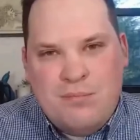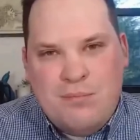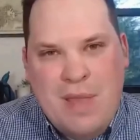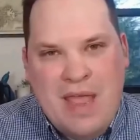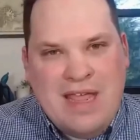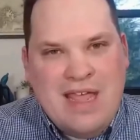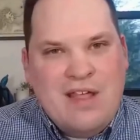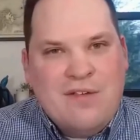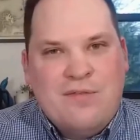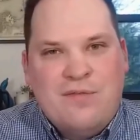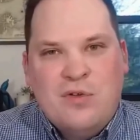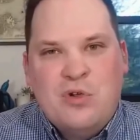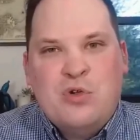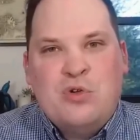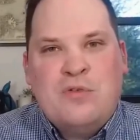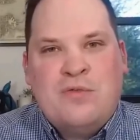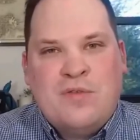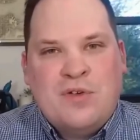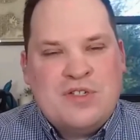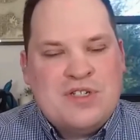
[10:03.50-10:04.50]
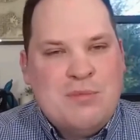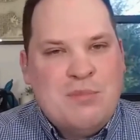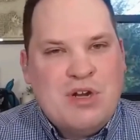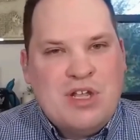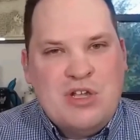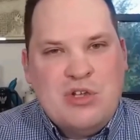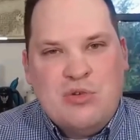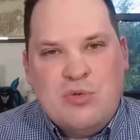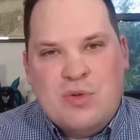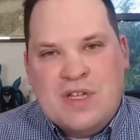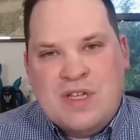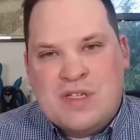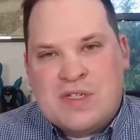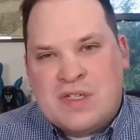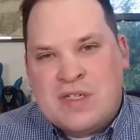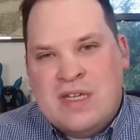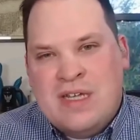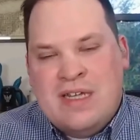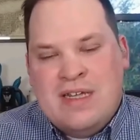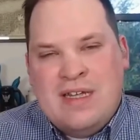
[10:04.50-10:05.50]
making food for somebody who
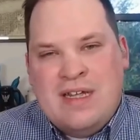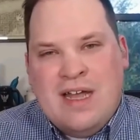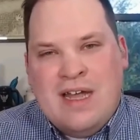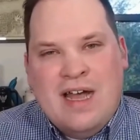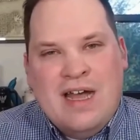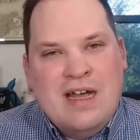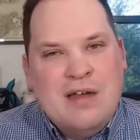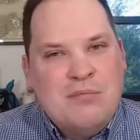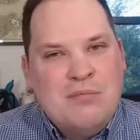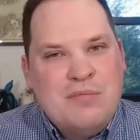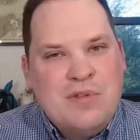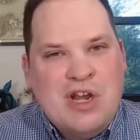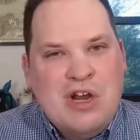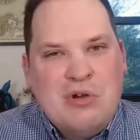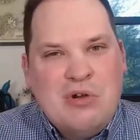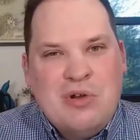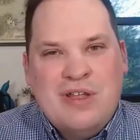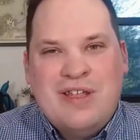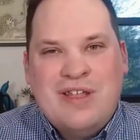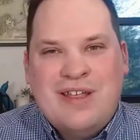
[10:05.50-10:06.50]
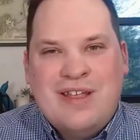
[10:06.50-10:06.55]
is, um, you know,